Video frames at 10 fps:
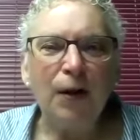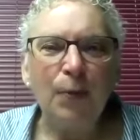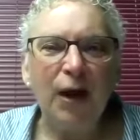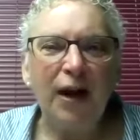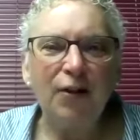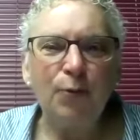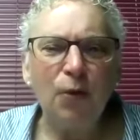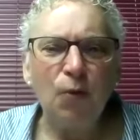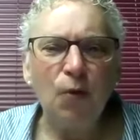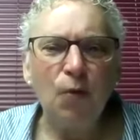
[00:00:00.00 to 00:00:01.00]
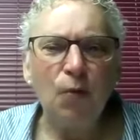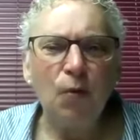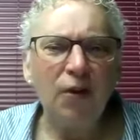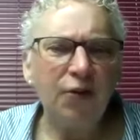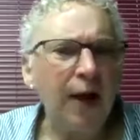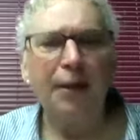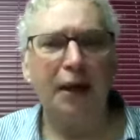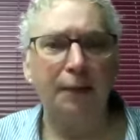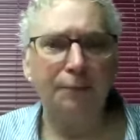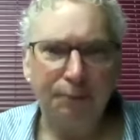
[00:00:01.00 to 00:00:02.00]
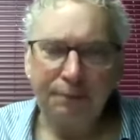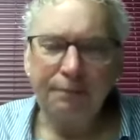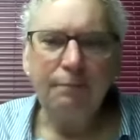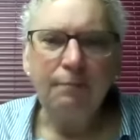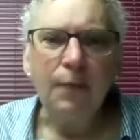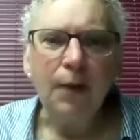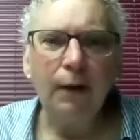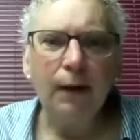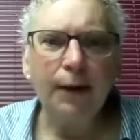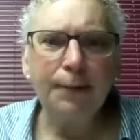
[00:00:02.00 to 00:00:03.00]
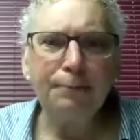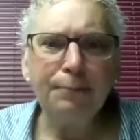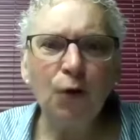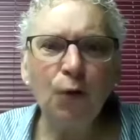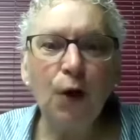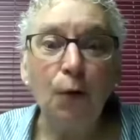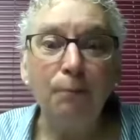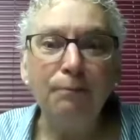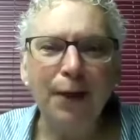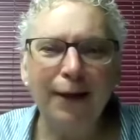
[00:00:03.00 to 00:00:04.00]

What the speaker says: You might ask me, well, what does that mean? Don't know.